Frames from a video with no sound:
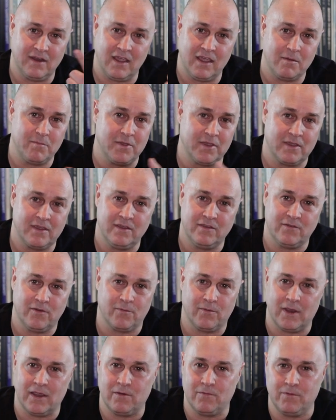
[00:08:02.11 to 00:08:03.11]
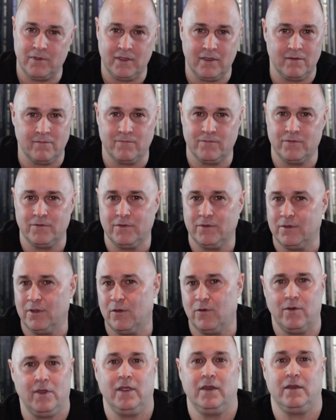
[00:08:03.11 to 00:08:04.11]
Tambaqquis around, we have
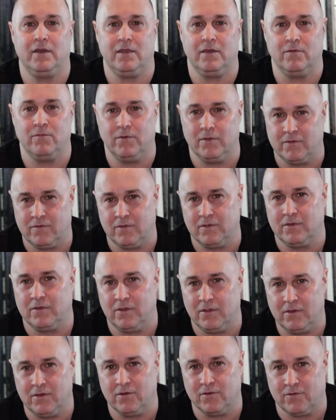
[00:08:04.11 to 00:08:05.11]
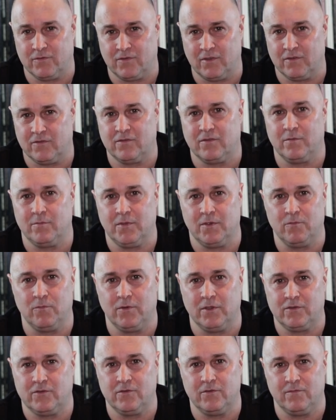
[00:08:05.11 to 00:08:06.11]
no idea what's in your system and
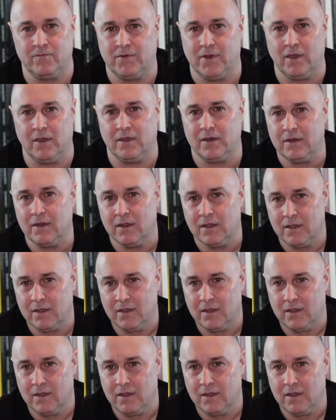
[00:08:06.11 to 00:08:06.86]
what you've done.